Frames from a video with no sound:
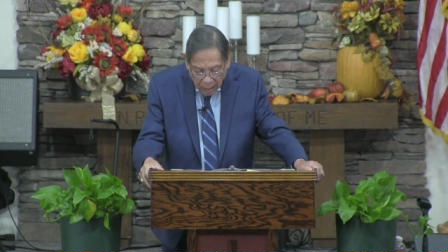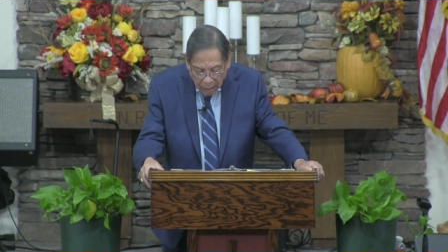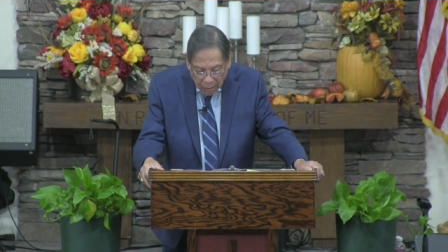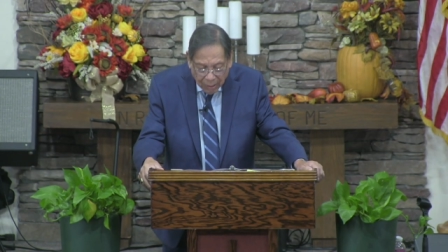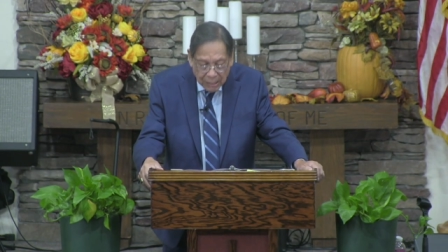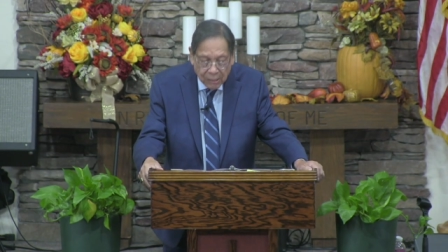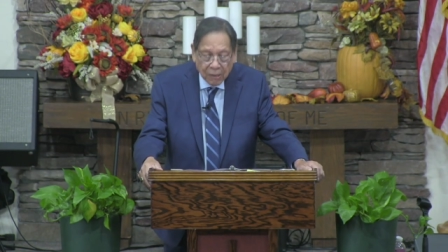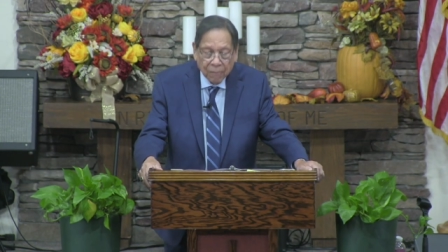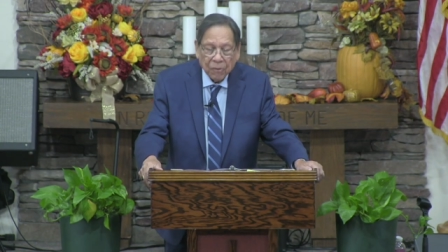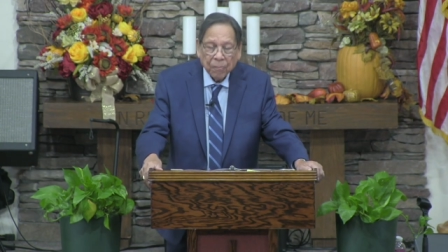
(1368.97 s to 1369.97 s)
You know, I
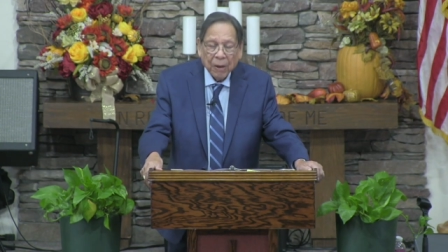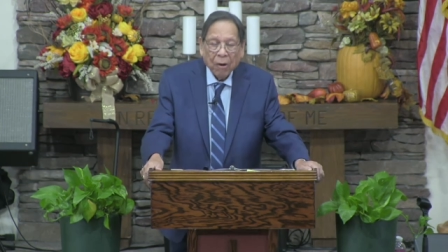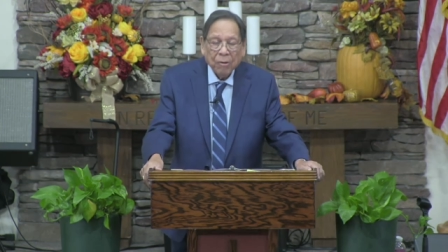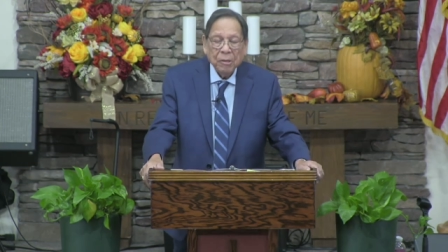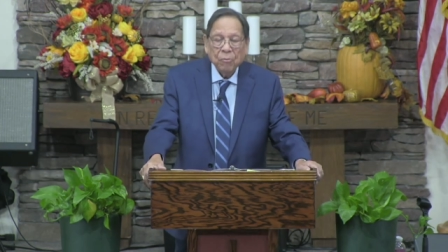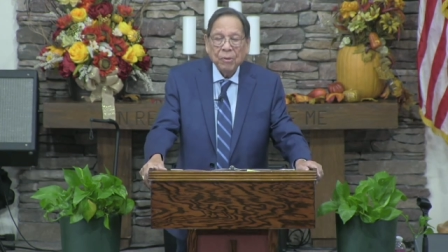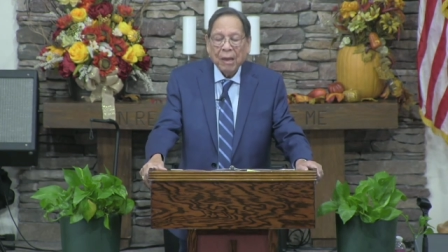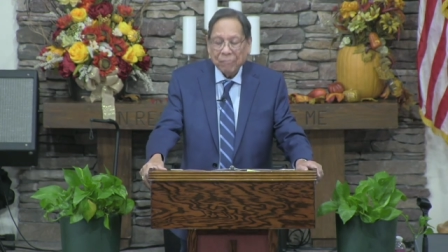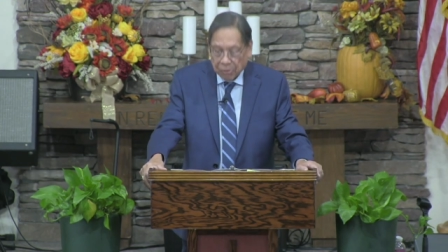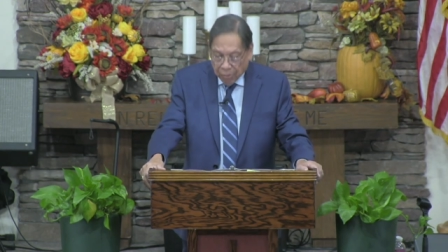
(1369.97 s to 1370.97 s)
think of the power that we
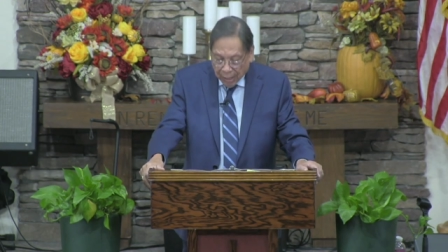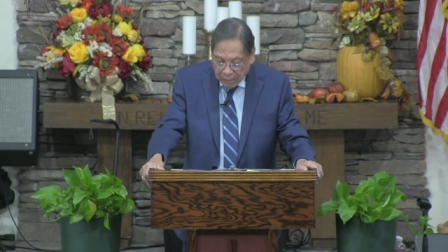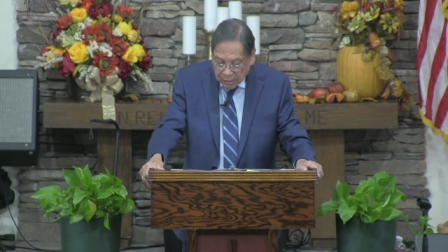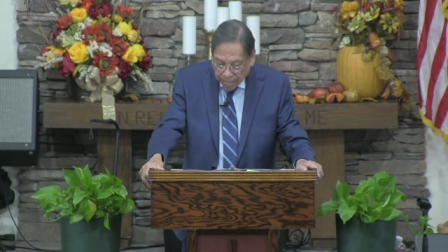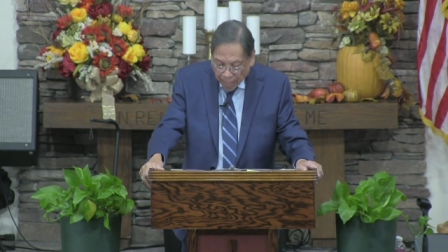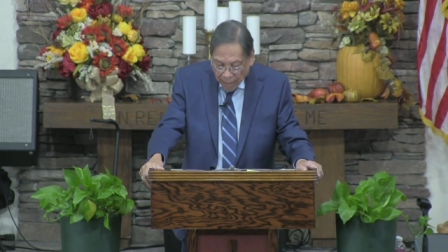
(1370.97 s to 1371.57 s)
have in Christ.